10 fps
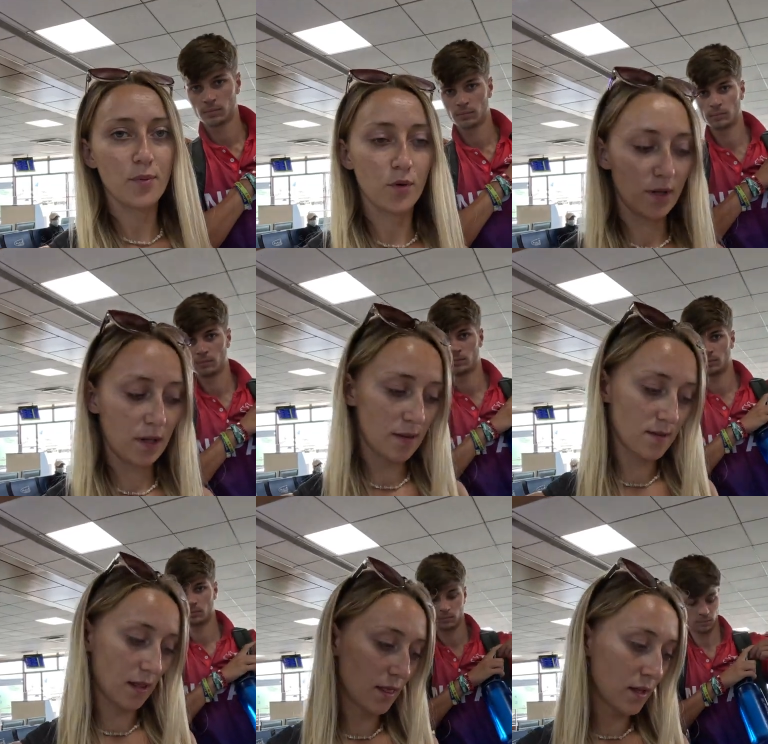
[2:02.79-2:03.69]
Speaker 1: boarding.
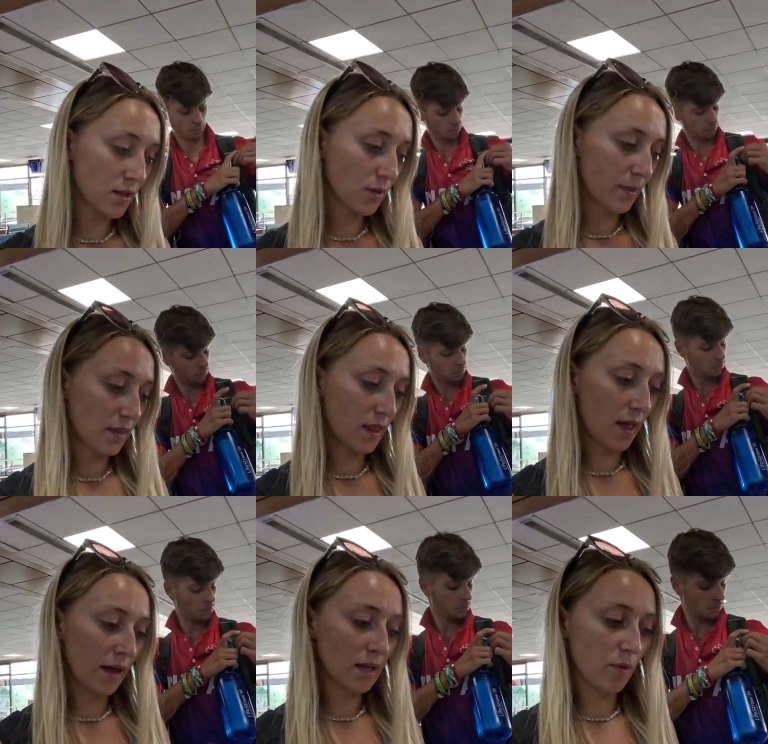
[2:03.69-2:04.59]
It's a little bit
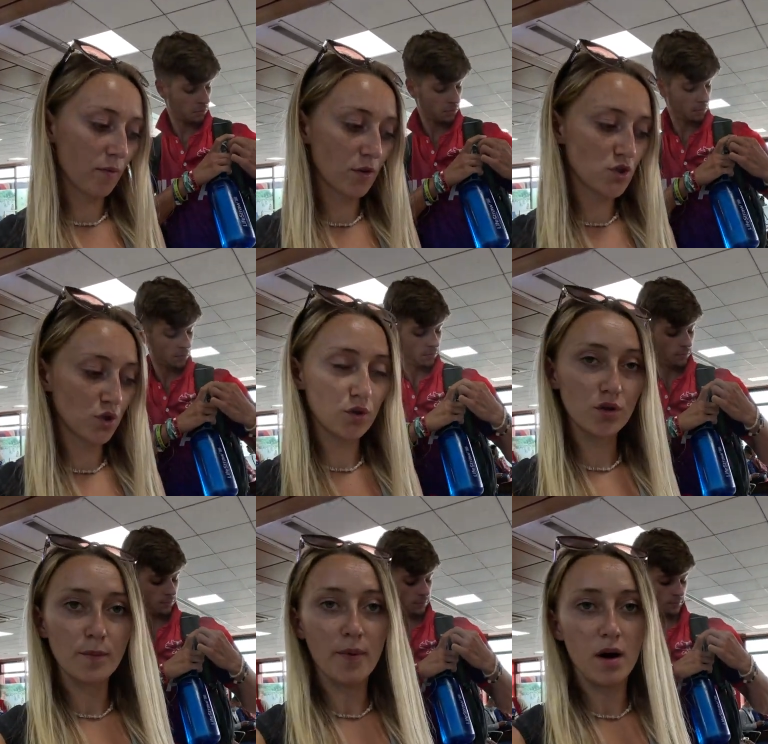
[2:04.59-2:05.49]
delayed. We were due to
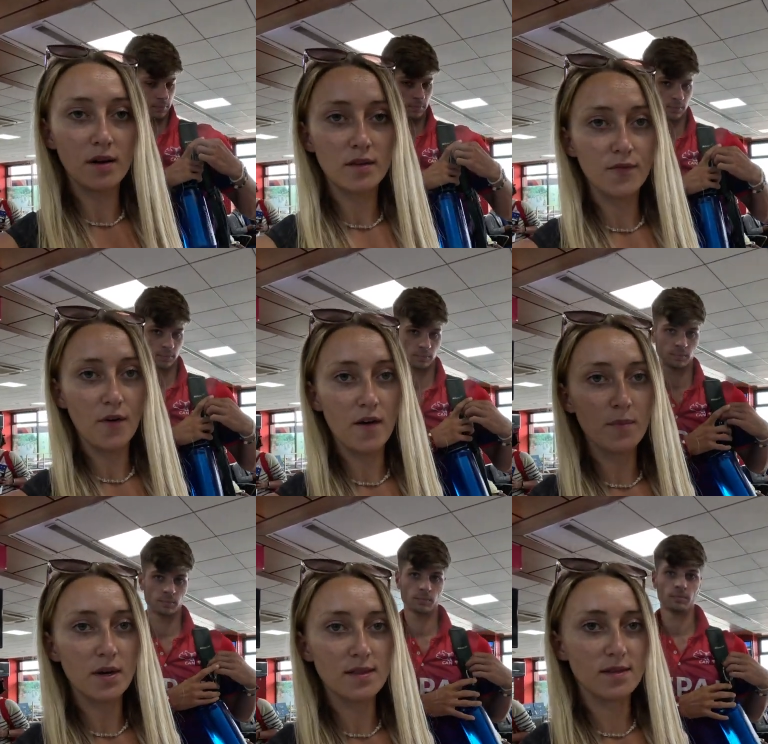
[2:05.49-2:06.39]
depart five
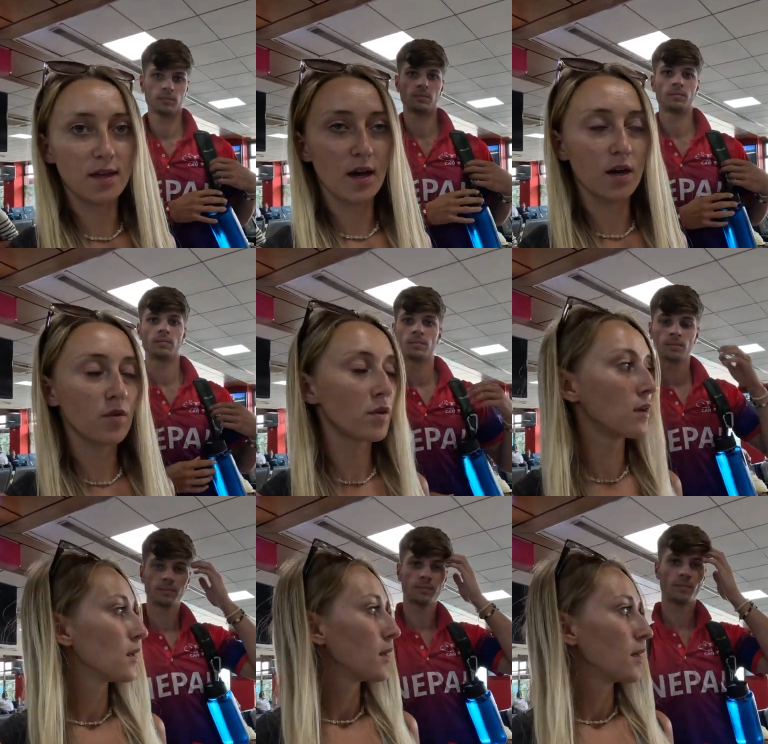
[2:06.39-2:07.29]
minutes ago
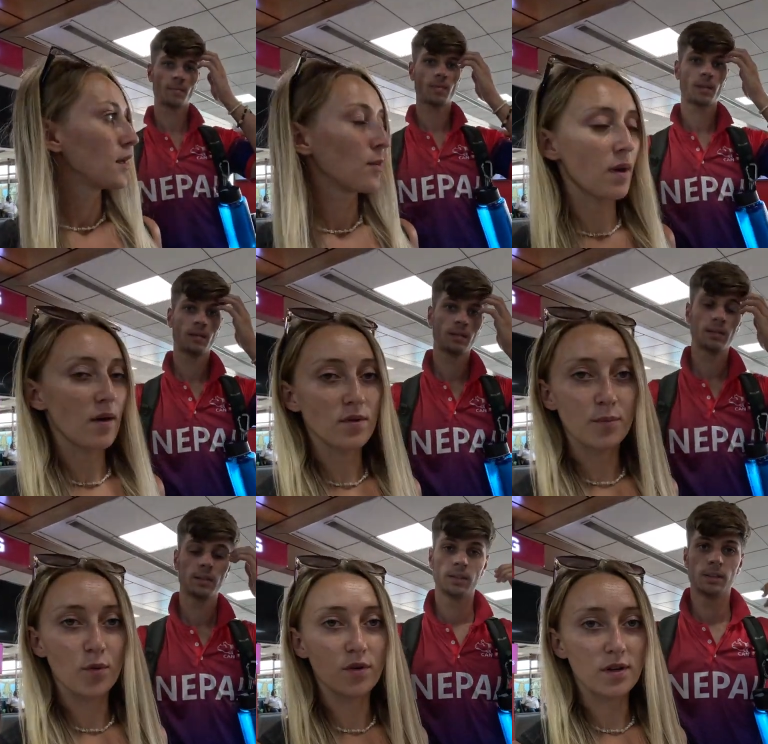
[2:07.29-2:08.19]
that we're
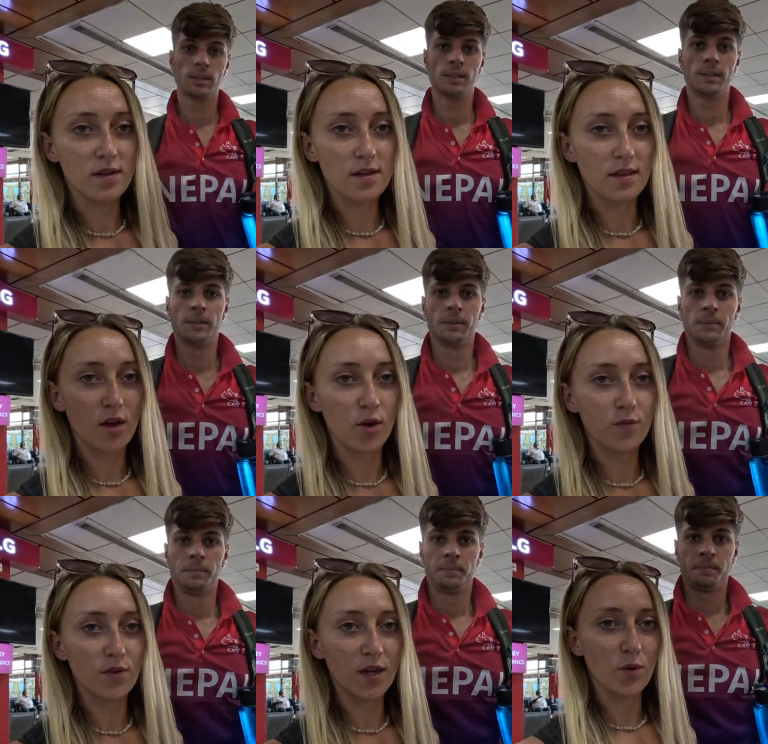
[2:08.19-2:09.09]
boarding and
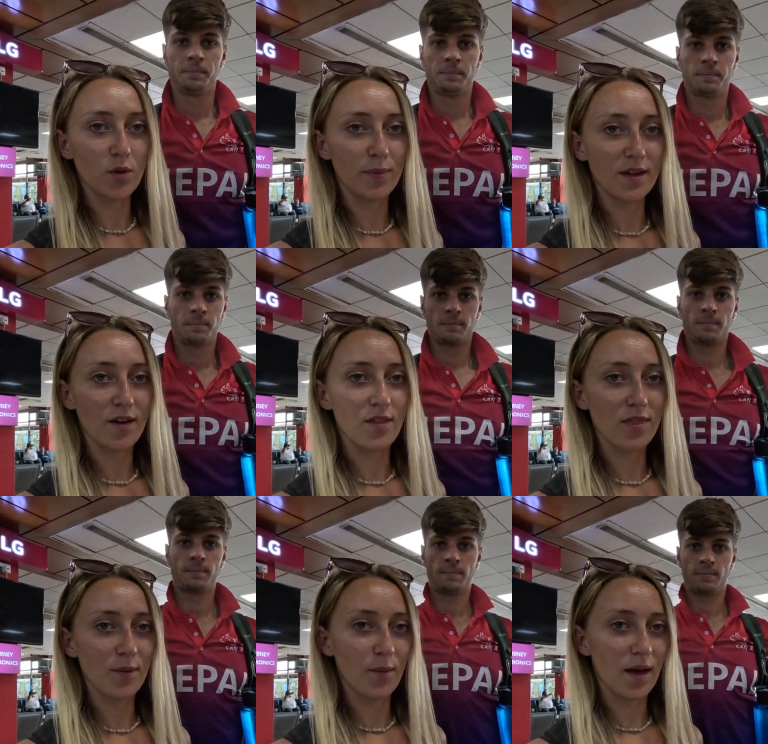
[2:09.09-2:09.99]
hopefully will be
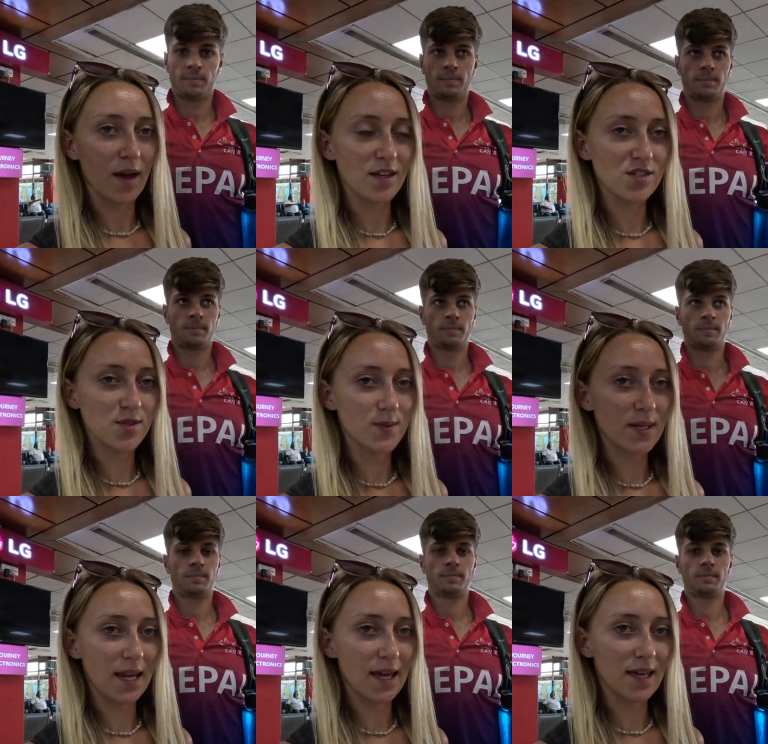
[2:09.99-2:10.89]
underway
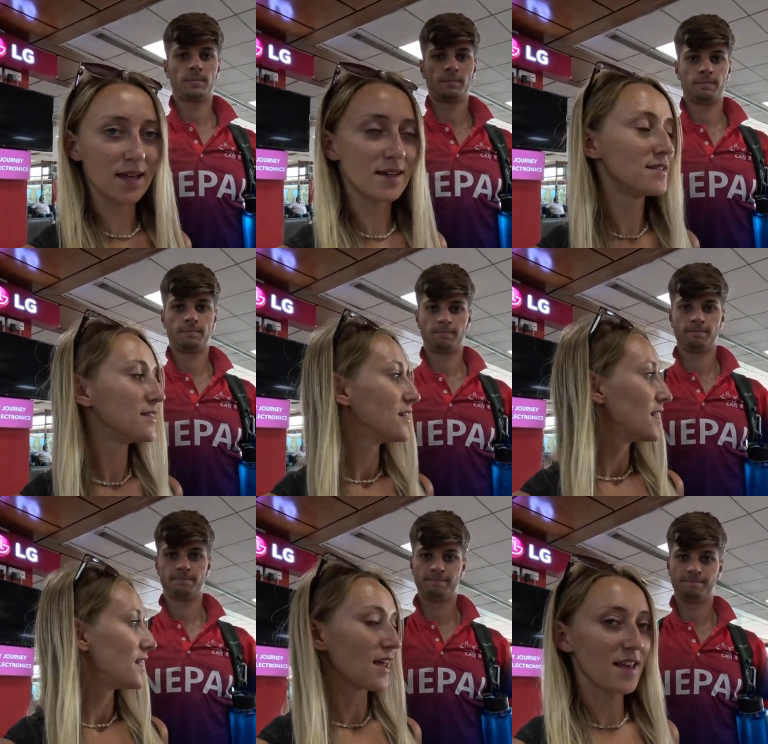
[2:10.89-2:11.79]
shortly.
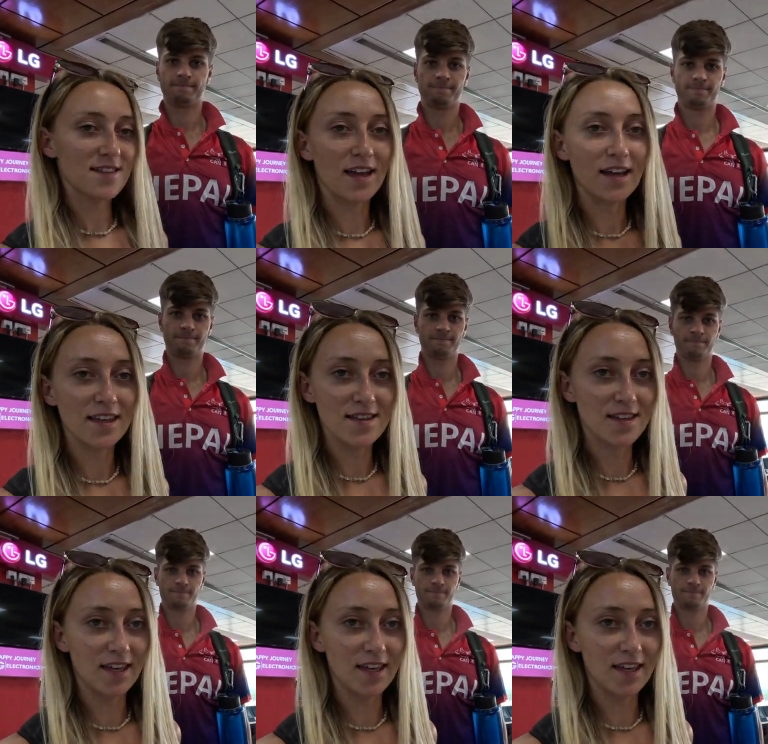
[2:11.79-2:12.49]
The anxiety is